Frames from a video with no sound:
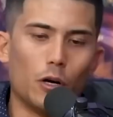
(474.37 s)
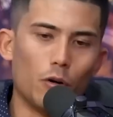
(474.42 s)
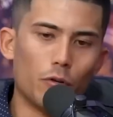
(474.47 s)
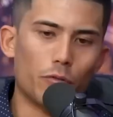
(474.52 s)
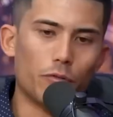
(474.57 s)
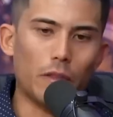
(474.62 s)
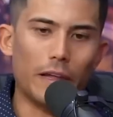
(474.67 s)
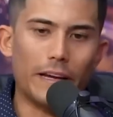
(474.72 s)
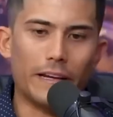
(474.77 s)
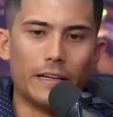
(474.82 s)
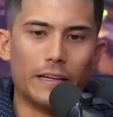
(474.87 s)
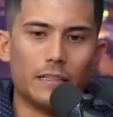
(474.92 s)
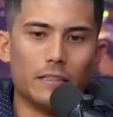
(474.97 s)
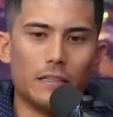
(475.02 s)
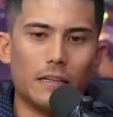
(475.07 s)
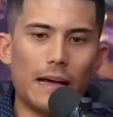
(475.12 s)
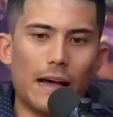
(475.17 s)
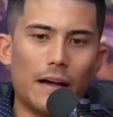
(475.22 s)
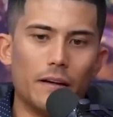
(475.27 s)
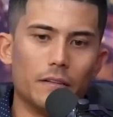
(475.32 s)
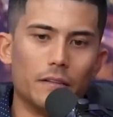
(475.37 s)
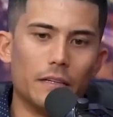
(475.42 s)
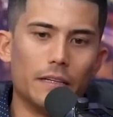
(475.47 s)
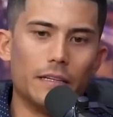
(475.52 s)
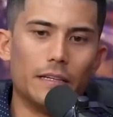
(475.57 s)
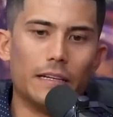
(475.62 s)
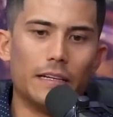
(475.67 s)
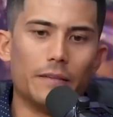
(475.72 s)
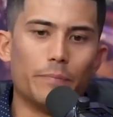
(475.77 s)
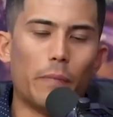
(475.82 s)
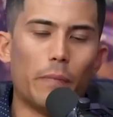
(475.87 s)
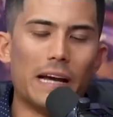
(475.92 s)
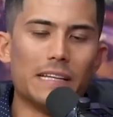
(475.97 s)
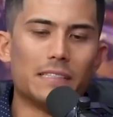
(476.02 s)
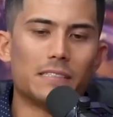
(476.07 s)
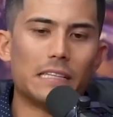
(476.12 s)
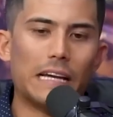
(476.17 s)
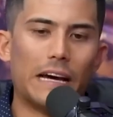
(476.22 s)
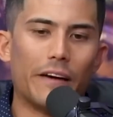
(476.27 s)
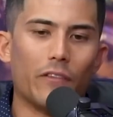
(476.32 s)
both, like, it
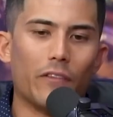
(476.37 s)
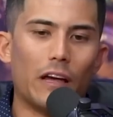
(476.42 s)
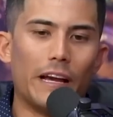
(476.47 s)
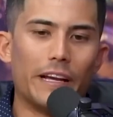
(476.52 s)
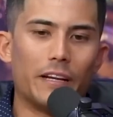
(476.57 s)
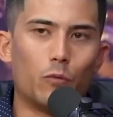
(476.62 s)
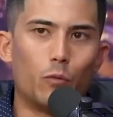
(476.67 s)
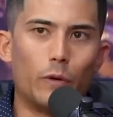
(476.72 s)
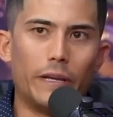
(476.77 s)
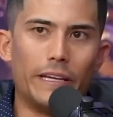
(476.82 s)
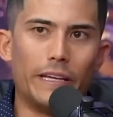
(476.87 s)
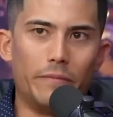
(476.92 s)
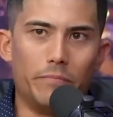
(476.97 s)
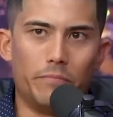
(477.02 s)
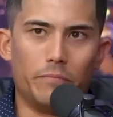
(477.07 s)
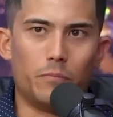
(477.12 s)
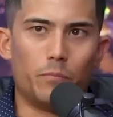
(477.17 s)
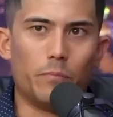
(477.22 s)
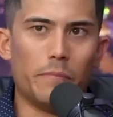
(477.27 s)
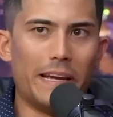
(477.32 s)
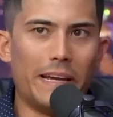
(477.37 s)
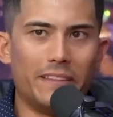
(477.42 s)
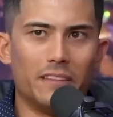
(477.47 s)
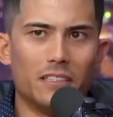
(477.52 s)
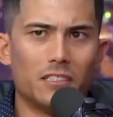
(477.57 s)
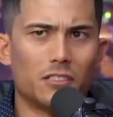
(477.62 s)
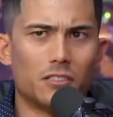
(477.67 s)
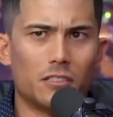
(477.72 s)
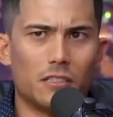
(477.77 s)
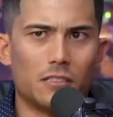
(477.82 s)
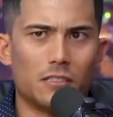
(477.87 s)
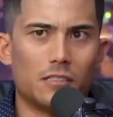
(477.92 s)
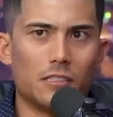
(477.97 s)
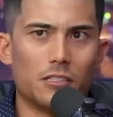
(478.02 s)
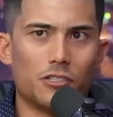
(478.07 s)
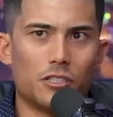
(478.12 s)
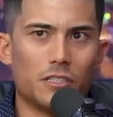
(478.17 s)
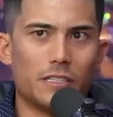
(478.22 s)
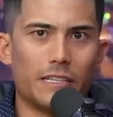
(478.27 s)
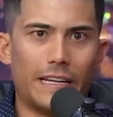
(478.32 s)
might sound like we made this
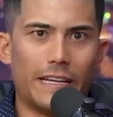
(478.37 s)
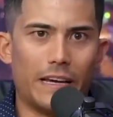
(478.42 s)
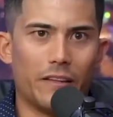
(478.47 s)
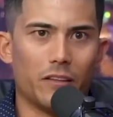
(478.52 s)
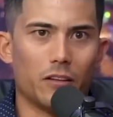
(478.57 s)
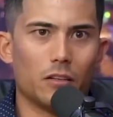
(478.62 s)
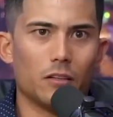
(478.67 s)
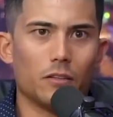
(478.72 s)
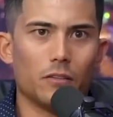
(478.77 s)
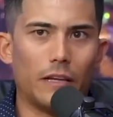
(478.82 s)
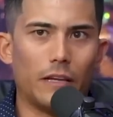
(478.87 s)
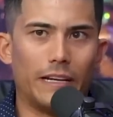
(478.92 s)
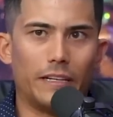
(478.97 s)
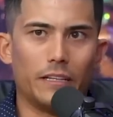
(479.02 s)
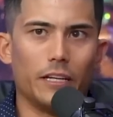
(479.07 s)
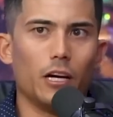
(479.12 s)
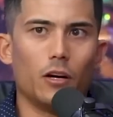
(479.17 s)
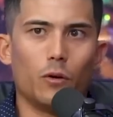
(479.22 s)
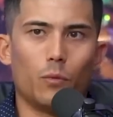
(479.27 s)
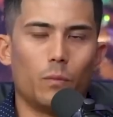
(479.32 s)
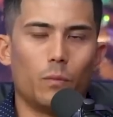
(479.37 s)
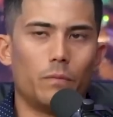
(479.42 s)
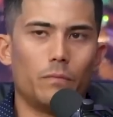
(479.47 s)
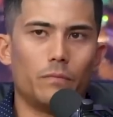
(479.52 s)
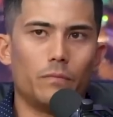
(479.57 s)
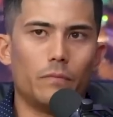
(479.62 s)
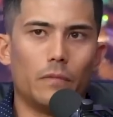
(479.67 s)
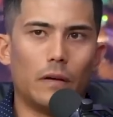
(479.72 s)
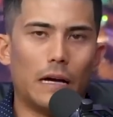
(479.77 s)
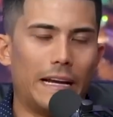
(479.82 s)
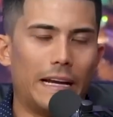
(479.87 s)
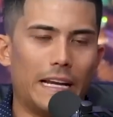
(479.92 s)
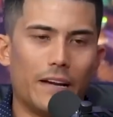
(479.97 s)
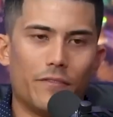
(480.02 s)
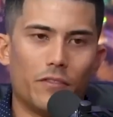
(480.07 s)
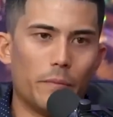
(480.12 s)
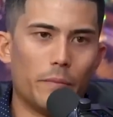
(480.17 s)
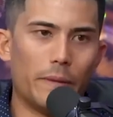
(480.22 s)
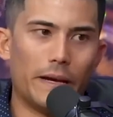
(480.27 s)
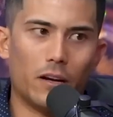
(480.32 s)
decision together. Like, no, I
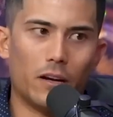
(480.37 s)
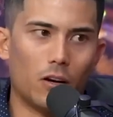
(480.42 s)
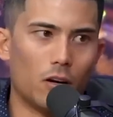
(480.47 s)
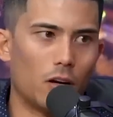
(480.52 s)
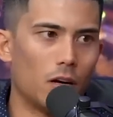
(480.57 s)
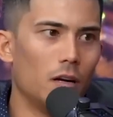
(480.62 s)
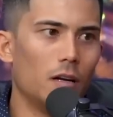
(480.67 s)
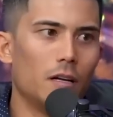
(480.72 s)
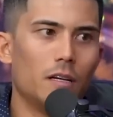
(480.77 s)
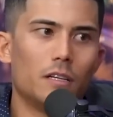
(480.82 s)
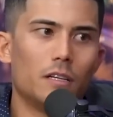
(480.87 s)
never met her.